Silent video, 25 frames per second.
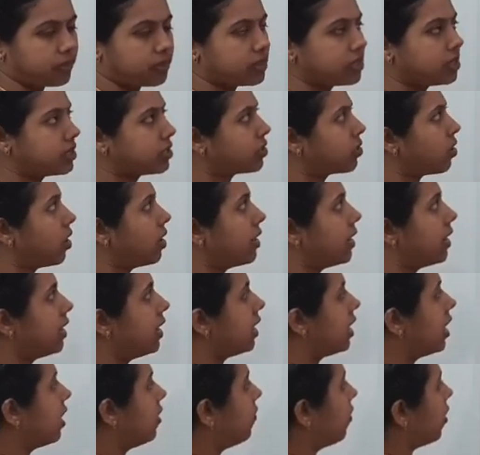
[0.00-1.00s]
It's already
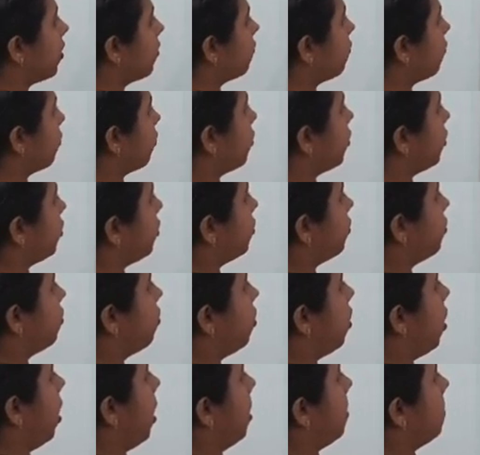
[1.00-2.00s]
given for you.
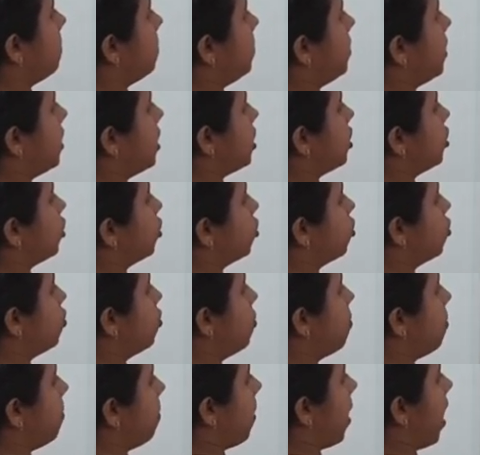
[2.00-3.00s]

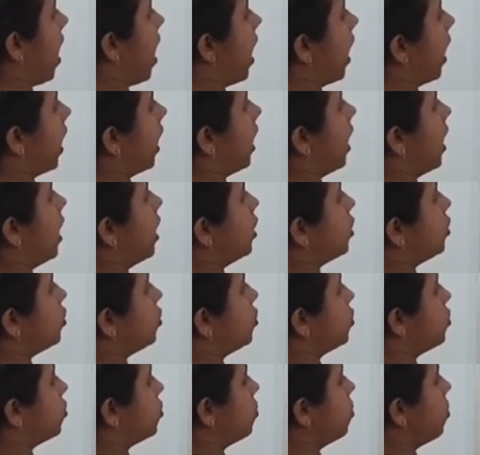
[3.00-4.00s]
PQ parallel
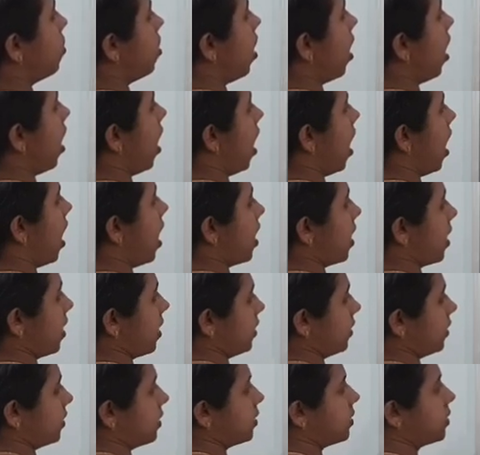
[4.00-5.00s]
to
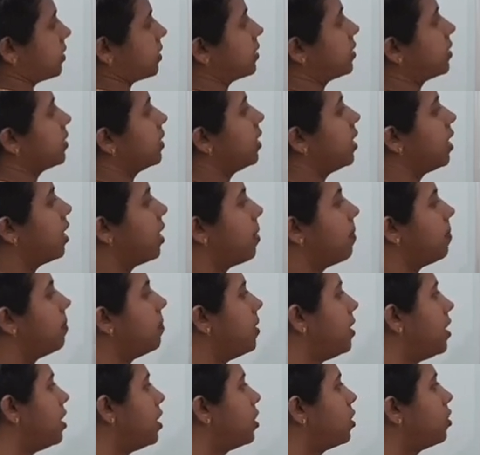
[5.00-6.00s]
RS.
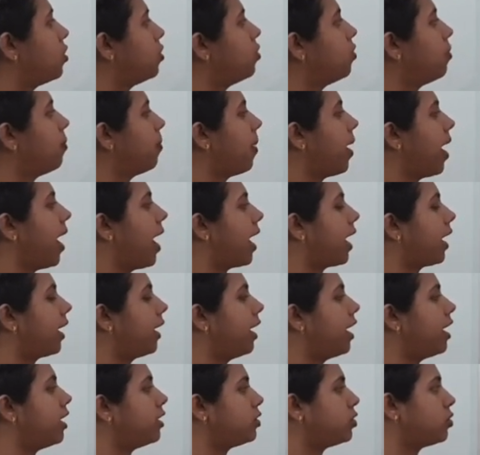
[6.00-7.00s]
PQ
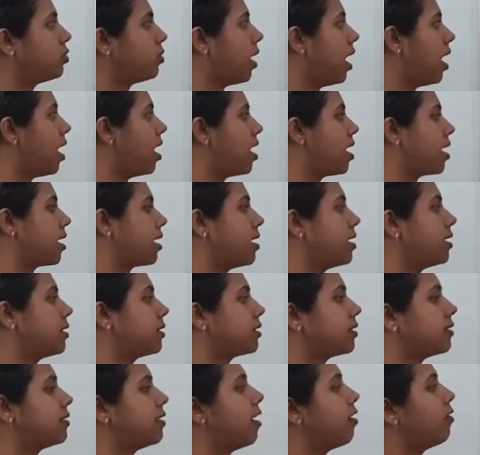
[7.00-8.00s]
parallel to
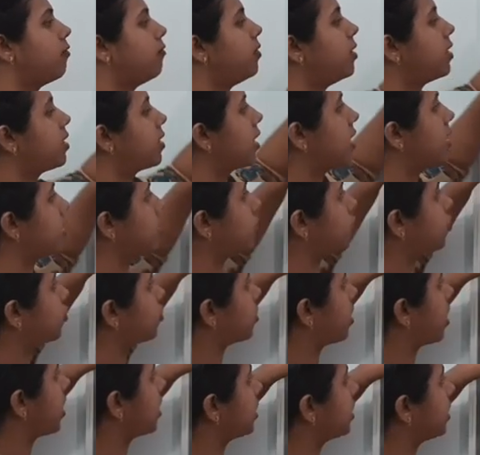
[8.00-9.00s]
RS. Now we
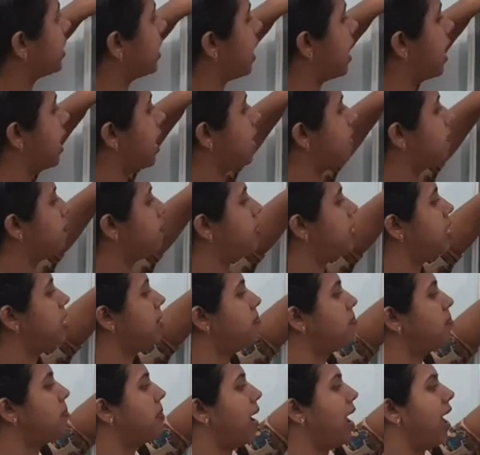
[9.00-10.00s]
construct
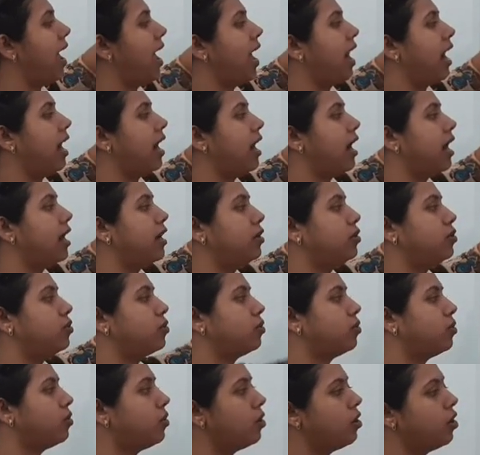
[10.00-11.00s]
AB parallel
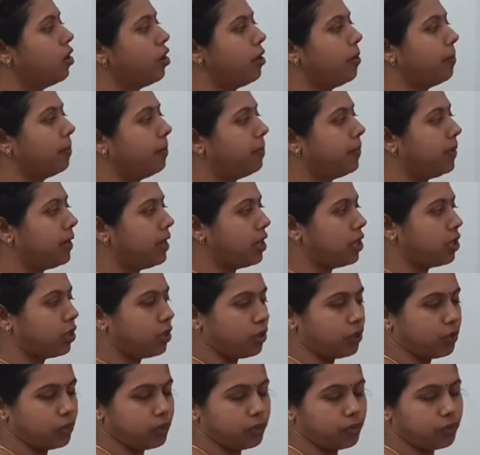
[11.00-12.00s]
to
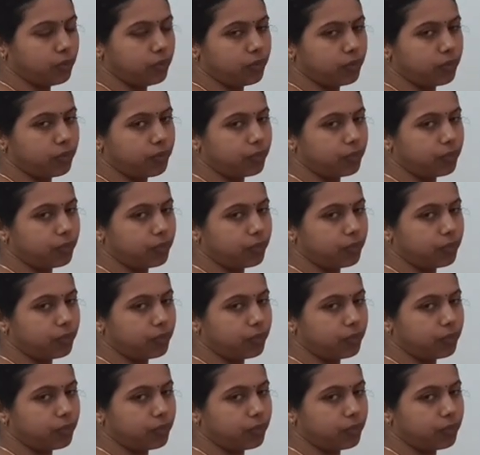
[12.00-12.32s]
PQ.